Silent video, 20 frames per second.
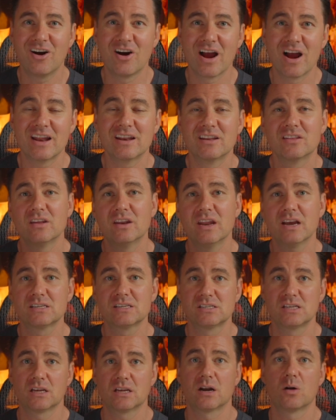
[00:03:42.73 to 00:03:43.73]
All right, the
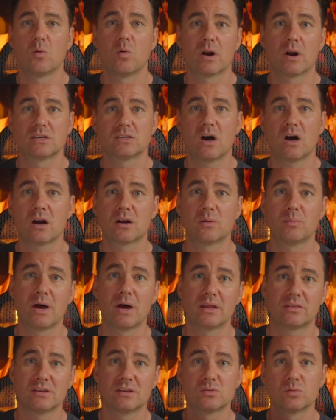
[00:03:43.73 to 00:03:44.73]
next thing I want to talk
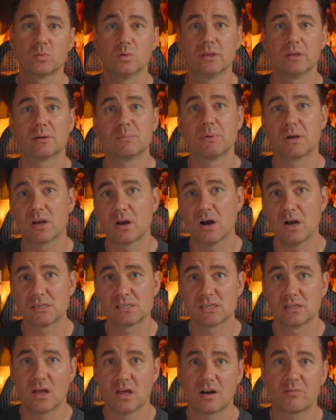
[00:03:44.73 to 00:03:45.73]
about that's really been
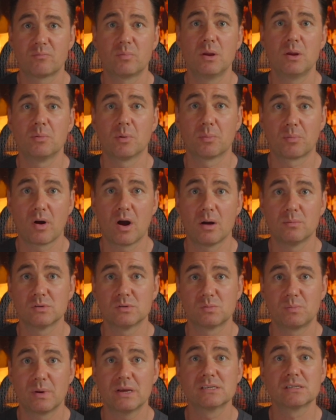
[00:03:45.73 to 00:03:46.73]
causing a lot of people
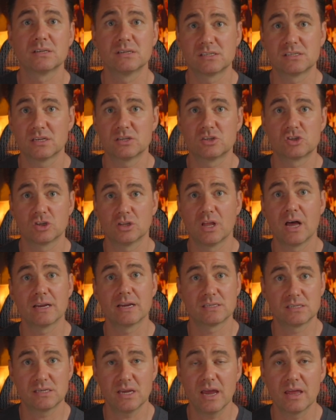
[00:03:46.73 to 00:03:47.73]
problems basically since
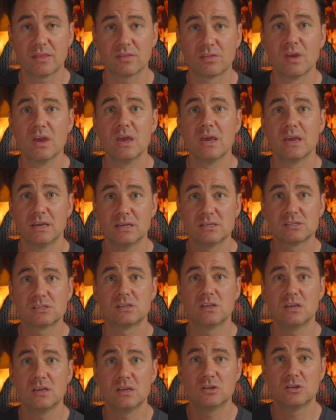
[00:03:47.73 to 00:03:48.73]
July 10th
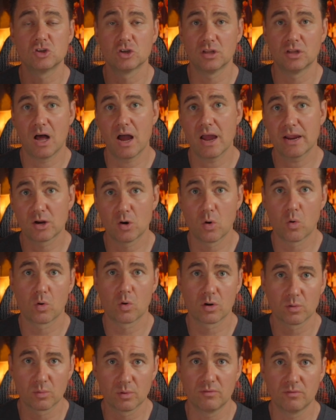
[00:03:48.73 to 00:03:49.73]
is the July
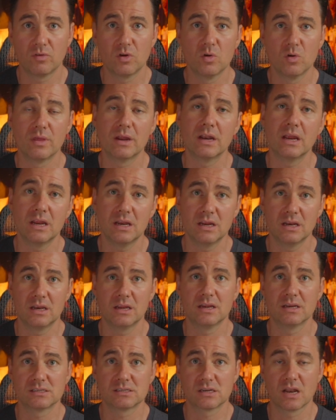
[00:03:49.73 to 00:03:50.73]
quarter review that
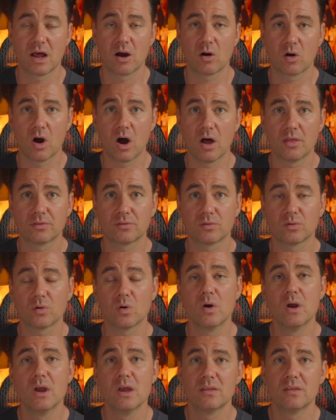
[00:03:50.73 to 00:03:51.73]
EDD has now gone
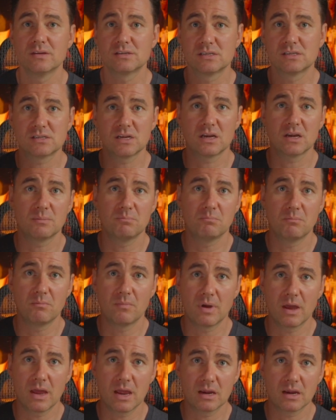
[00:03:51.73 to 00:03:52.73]
through. This is
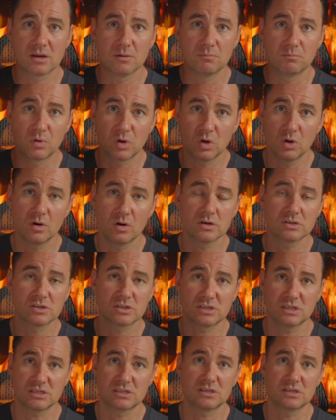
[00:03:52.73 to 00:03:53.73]
a computer
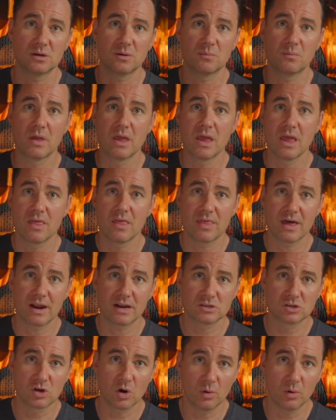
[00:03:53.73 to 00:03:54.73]
system
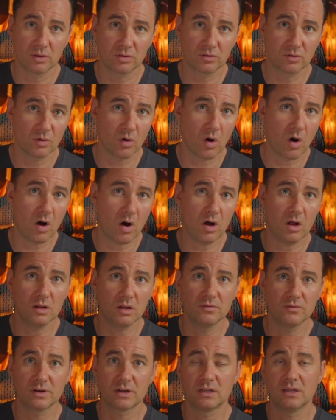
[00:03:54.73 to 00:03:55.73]
that is going through
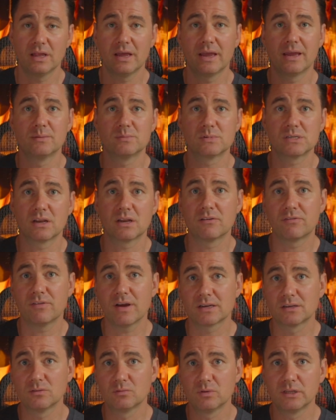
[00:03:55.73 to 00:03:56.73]
all the claims and
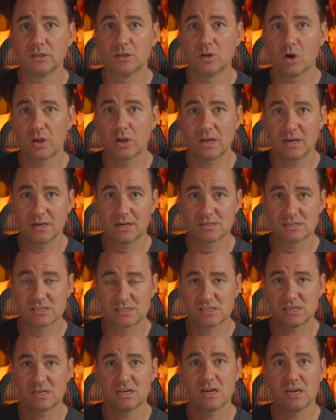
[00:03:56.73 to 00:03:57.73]
effectively looking
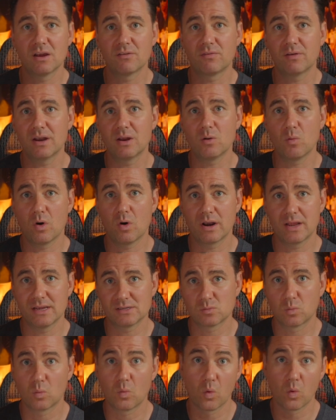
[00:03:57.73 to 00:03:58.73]
to see if anyone
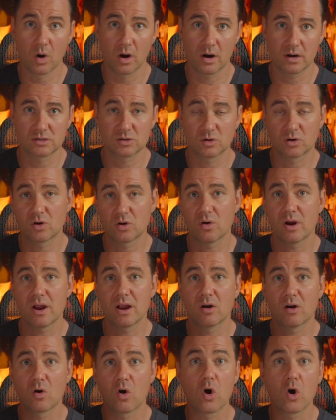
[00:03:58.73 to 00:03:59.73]
has worked or
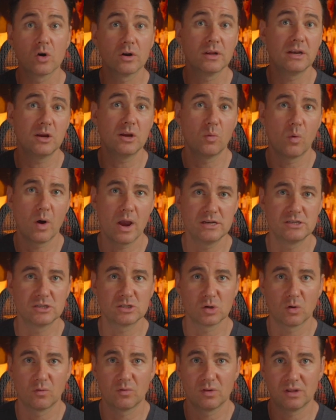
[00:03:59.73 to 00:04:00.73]
created or earned any
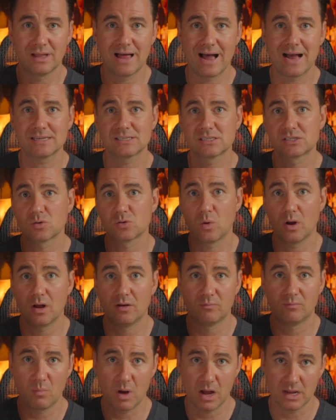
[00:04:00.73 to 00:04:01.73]
wages over the last
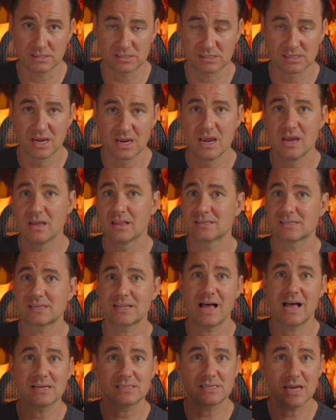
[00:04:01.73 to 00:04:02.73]
12 months.
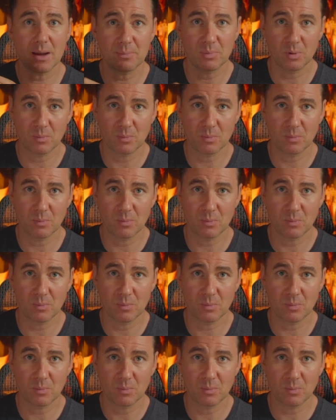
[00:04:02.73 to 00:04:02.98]
This last